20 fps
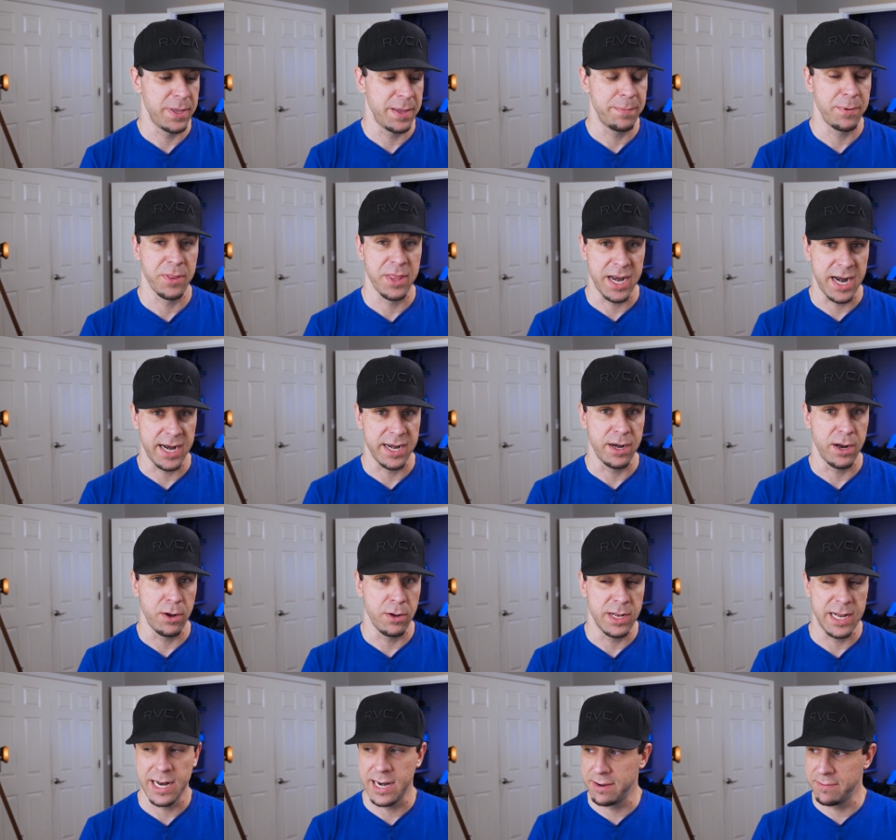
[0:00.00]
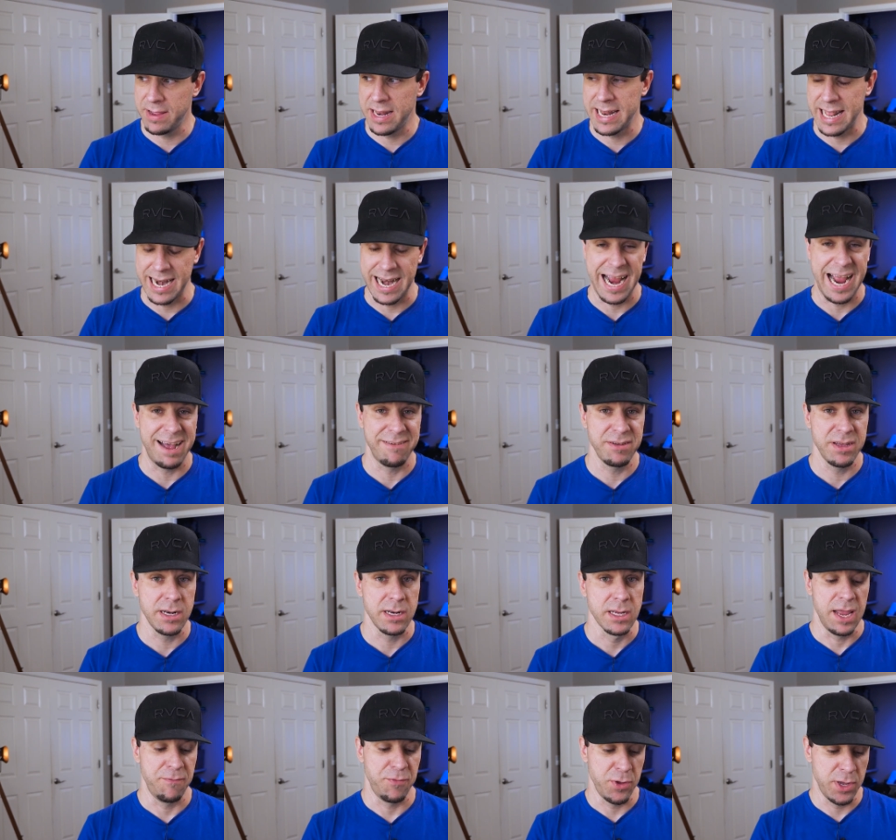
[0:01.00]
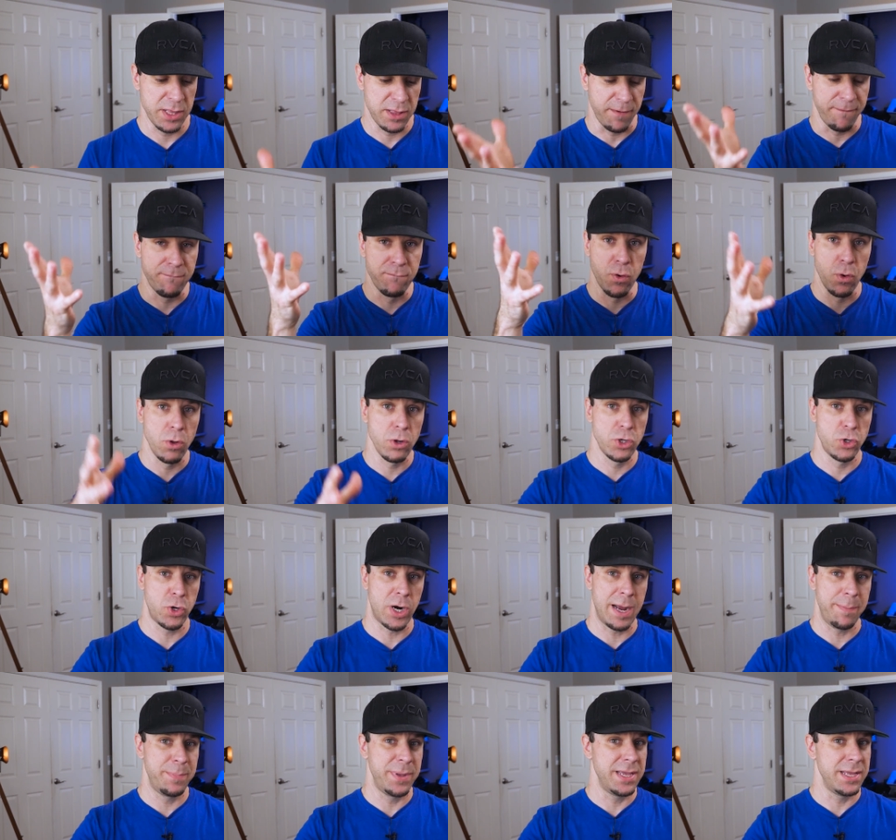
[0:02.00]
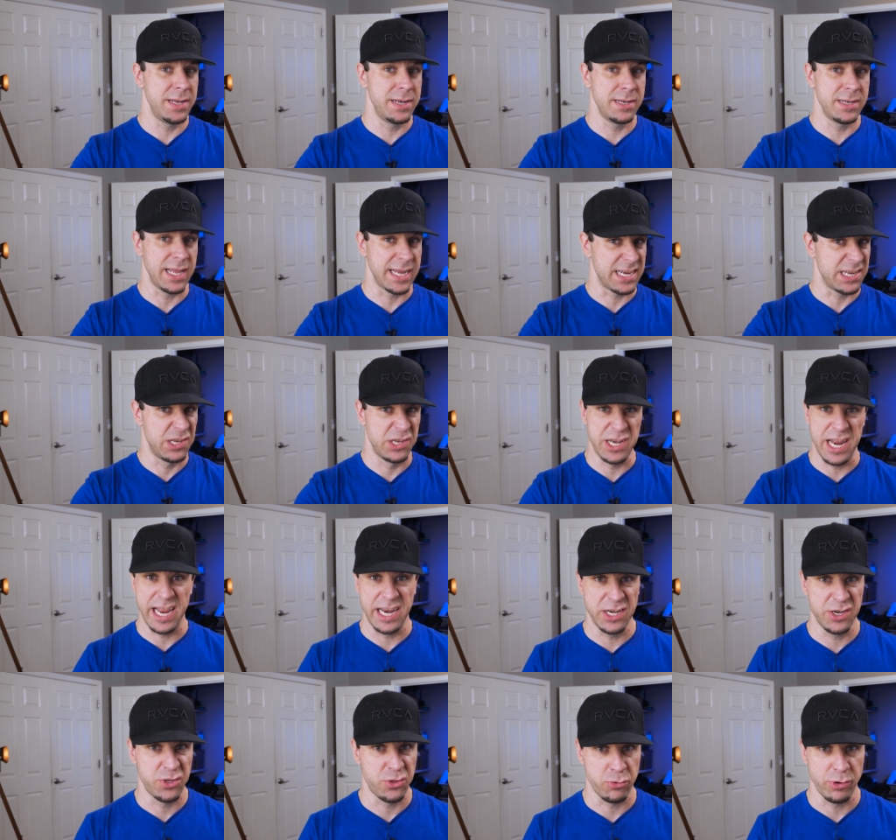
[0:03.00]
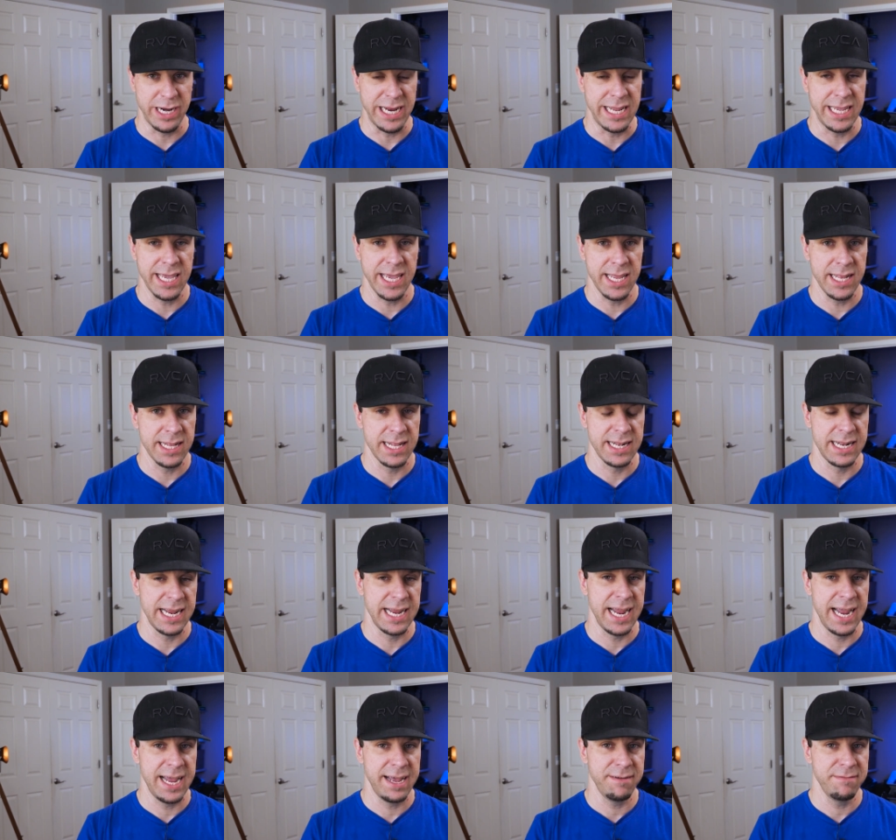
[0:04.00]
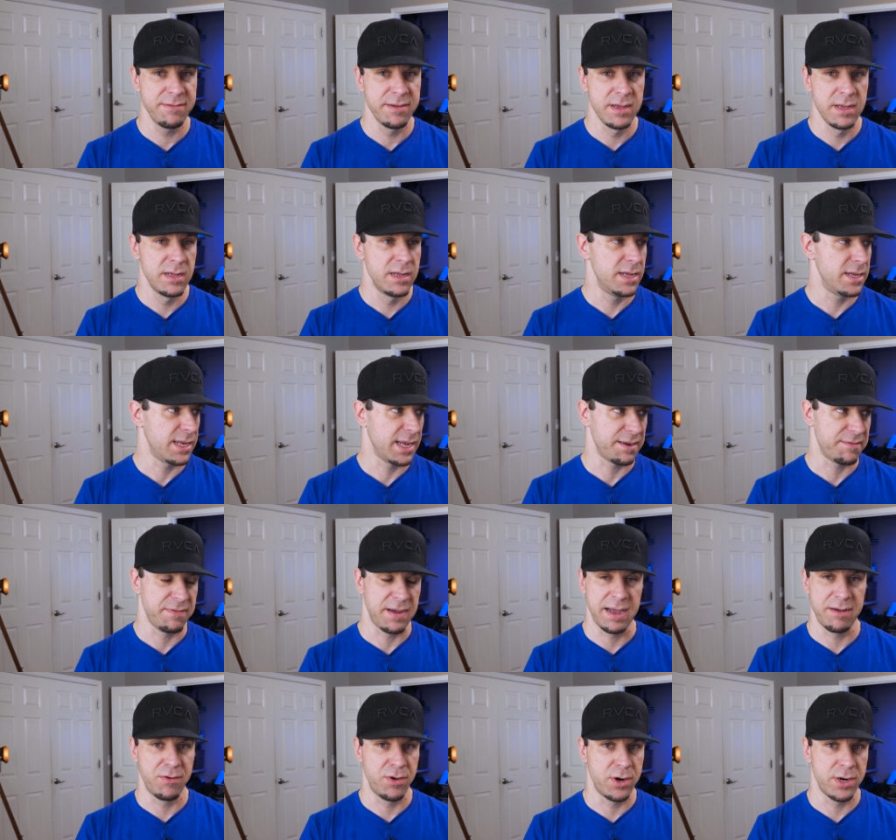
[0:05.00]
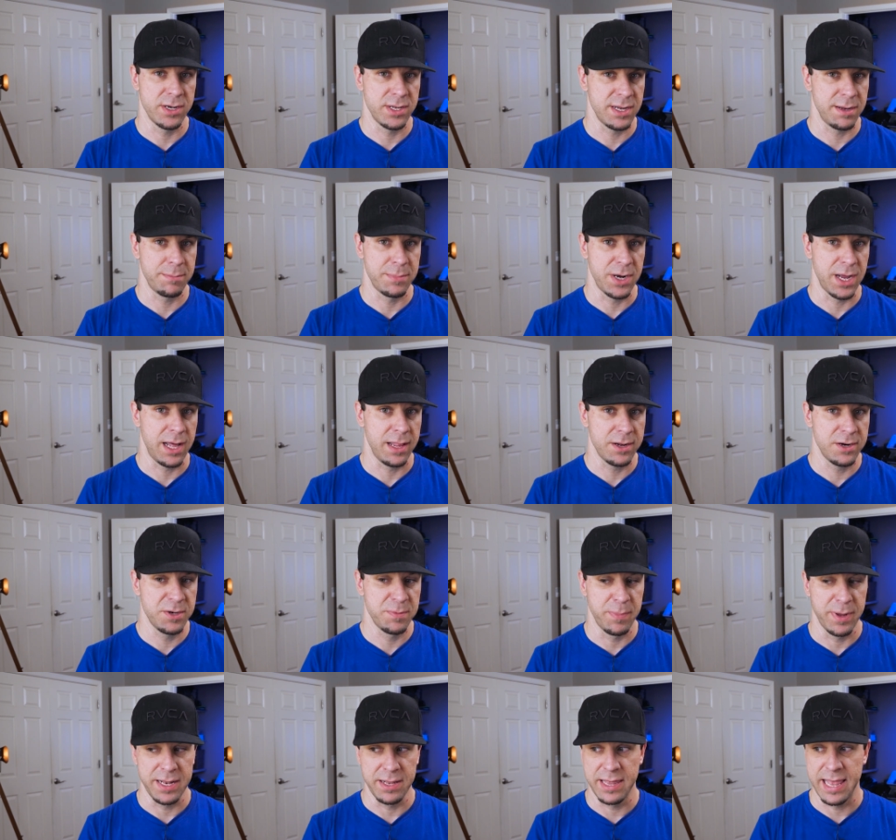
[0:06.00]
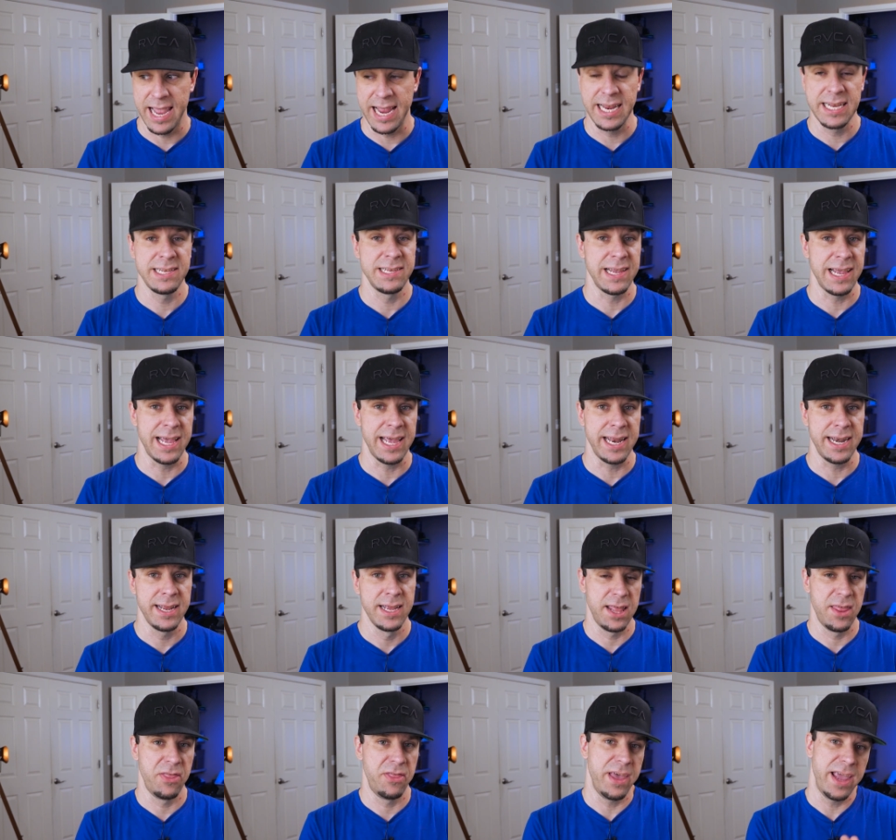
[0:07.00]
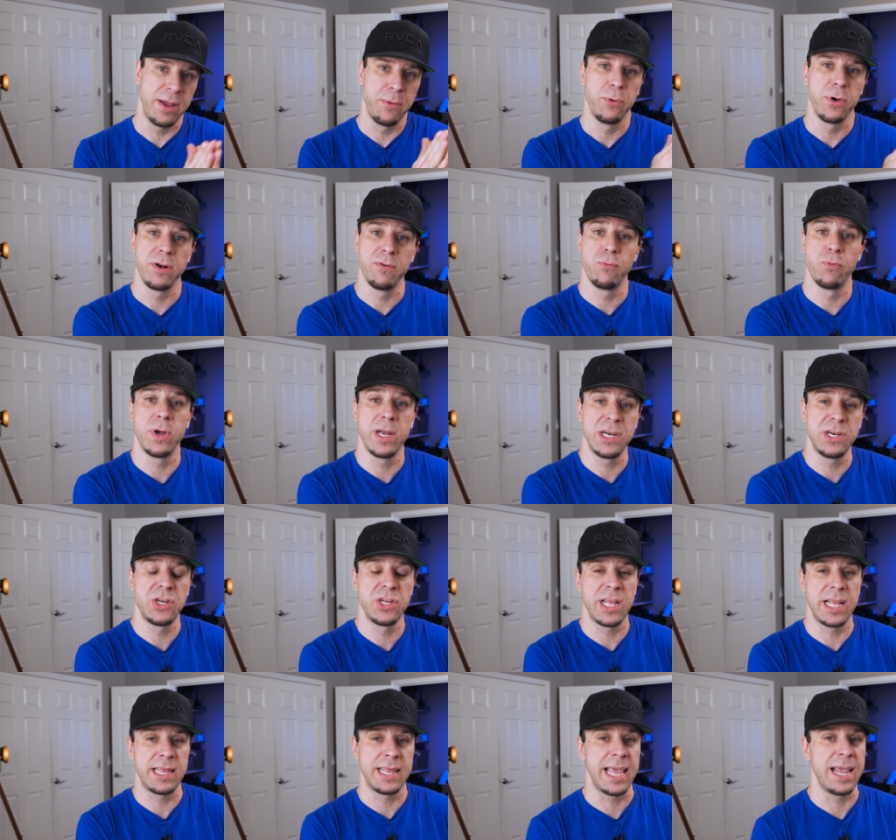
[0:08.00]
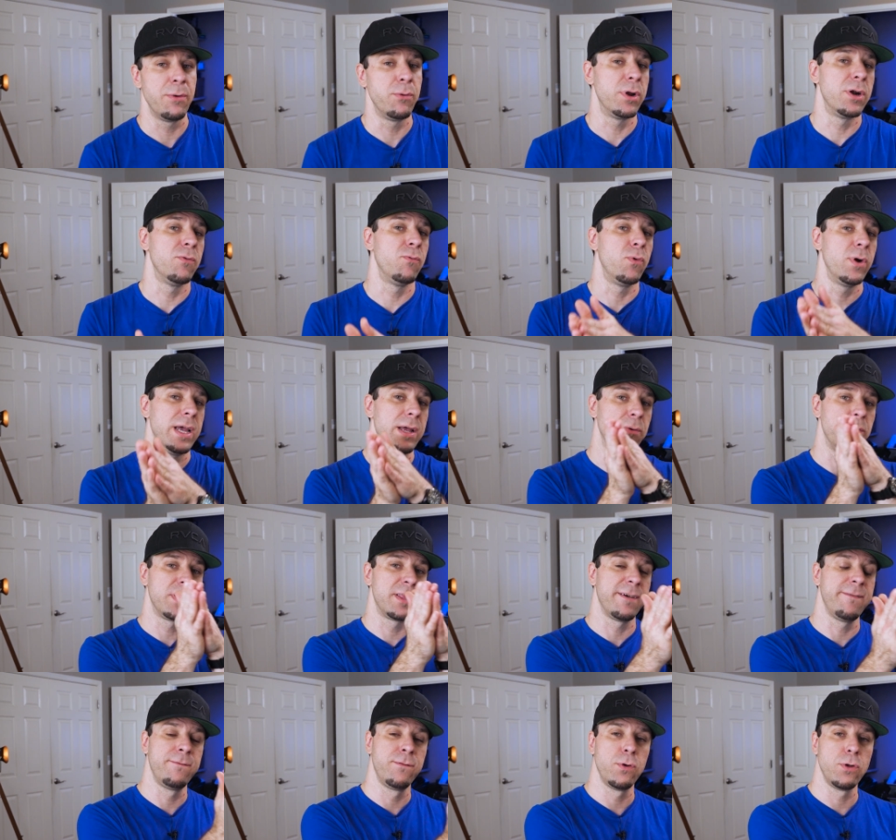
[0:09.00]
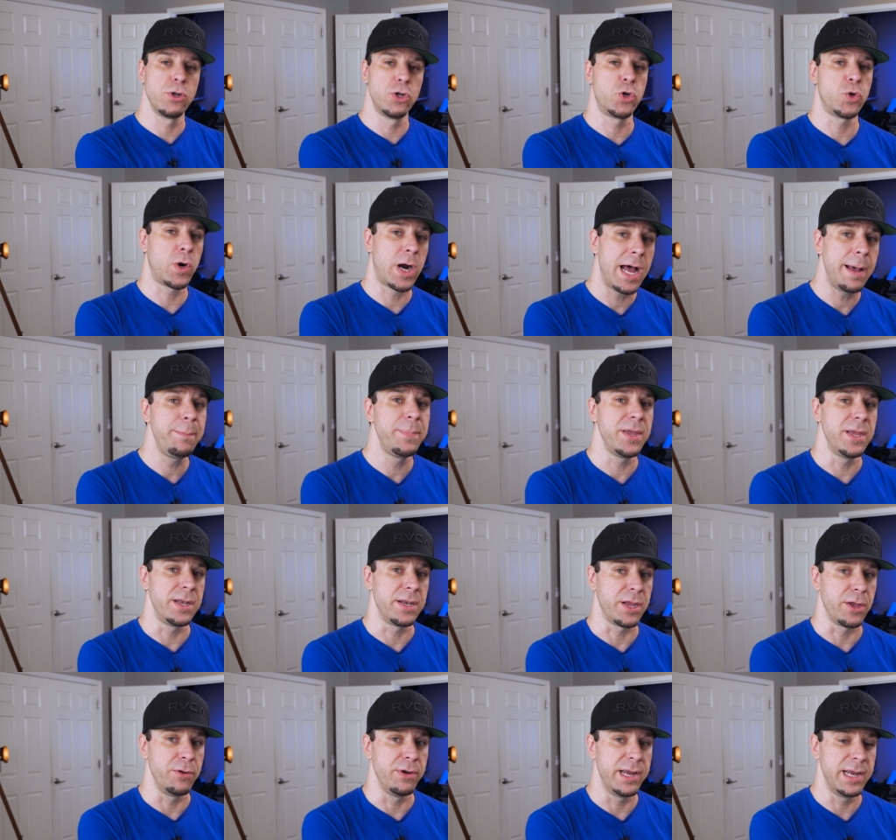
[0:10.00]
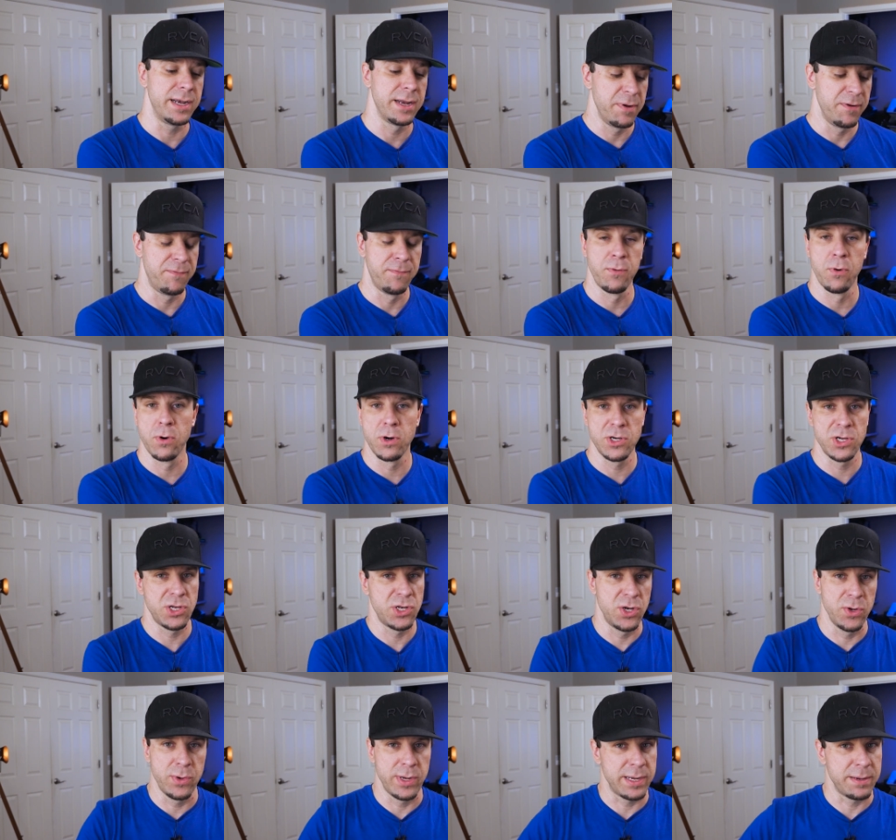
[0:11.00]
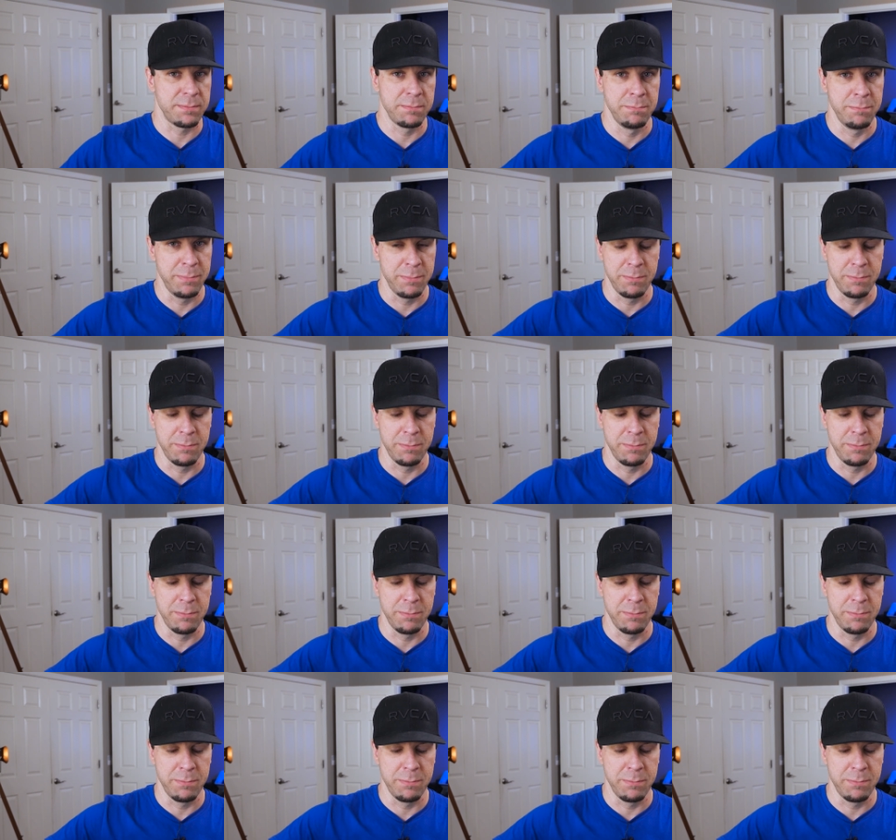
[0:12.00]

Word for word: people that I know that have, that have it, if you get the full drop-in like stage three kit that they have, it's like five hundred something dollars, but they said they would have wished that they would have went with the full drop-in unit before just doing